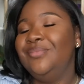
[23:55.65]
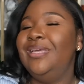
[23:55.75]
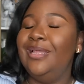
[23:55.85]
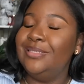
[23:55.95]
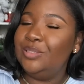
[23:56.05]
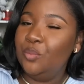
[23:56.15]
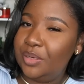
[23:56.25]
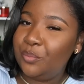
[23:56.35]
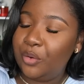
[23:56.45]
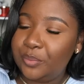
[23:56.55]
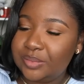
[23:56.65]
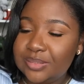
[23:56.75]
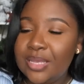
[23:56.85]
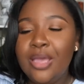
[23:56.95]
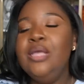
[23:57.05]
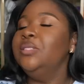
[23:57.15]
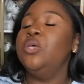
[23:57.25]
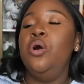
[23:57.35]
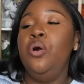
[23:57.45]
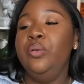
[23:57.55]
It has so many purposes.
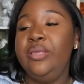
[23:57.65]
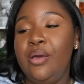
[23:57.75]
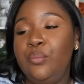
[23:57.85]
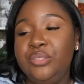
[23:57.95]
So yeah,